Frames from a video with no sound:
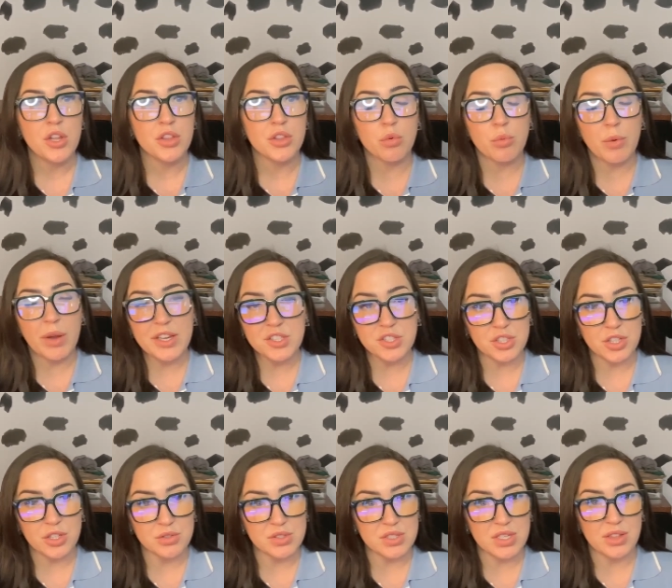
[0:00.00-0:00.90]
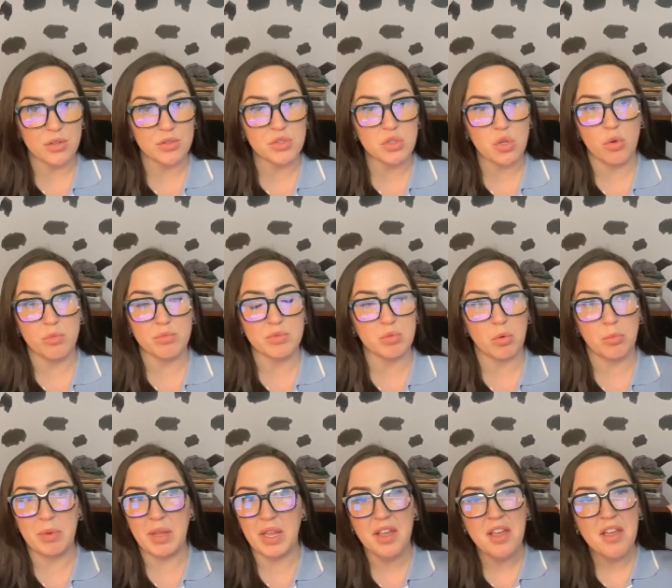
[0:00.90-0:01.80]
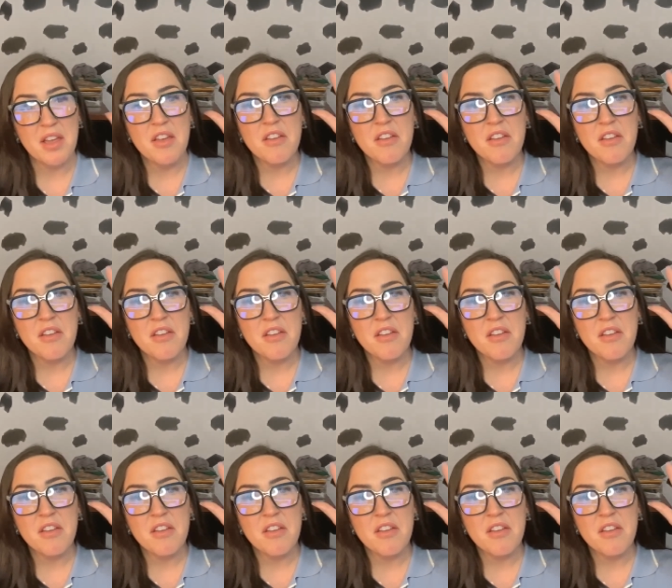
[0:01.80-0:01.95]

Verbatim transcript: The ratios in those homes will be